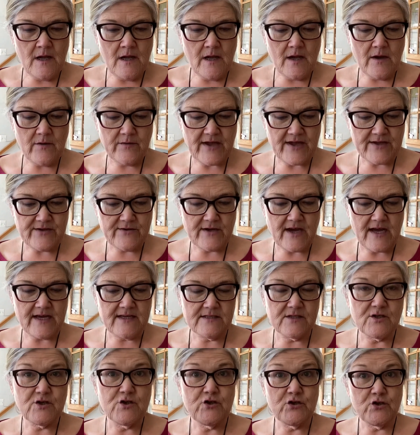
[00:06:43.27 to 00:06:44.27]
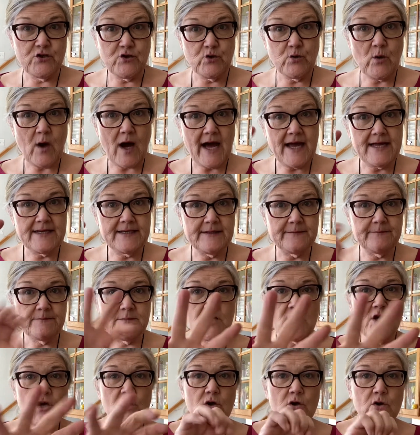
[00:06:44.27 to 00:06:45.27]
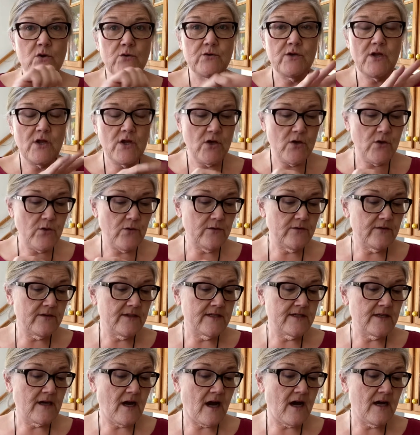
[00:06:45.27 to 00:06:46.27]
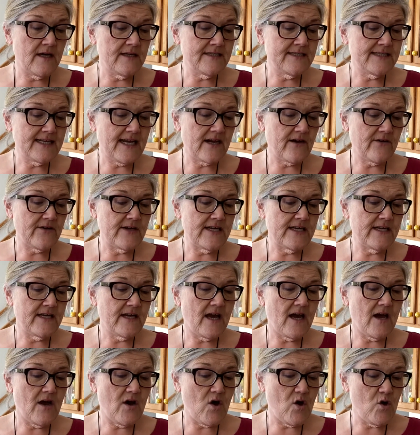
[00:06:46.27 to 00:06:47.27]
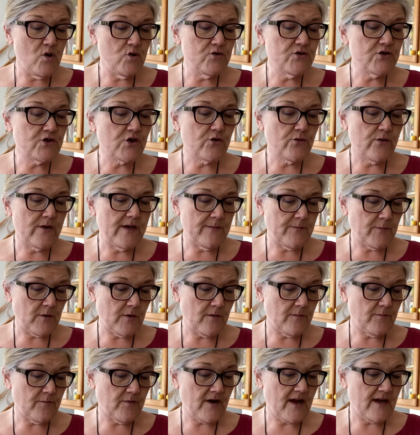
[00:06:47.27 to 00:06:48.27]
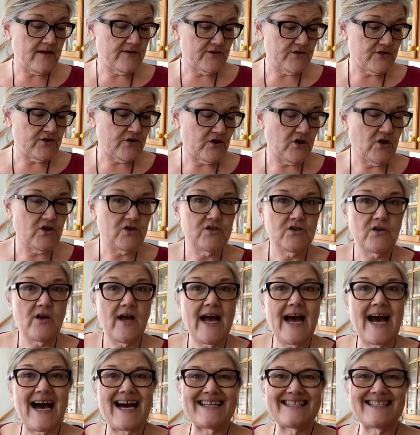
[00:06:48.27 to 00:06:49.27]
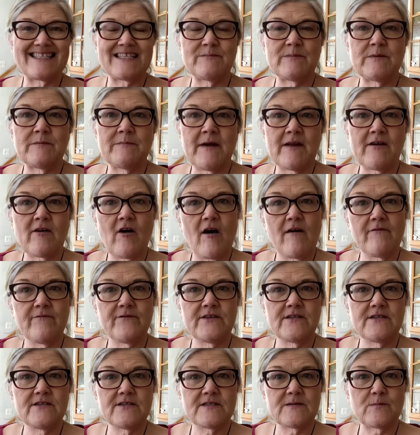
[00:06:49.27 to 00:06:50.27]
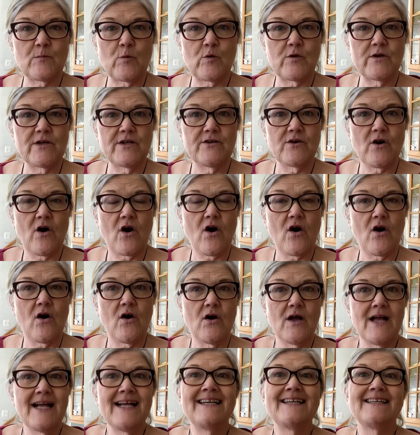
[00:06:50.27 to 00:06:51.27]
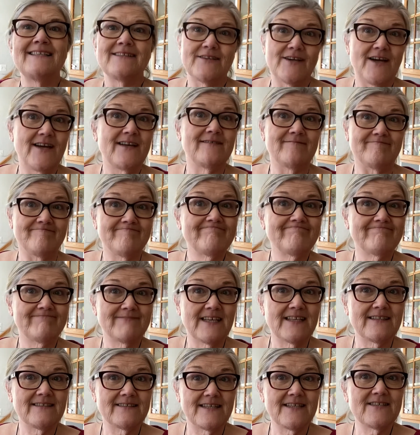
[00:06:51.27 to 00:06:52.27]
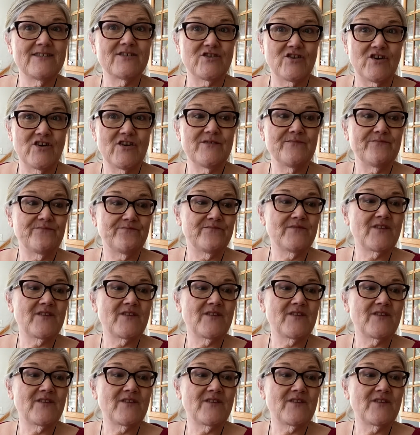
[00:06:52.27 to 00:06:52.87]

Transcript: Okay, you guys, new item, new, new, the non-dairy oat creamer brown sugar. So I had some in my coffee this morning, y'all. It's good.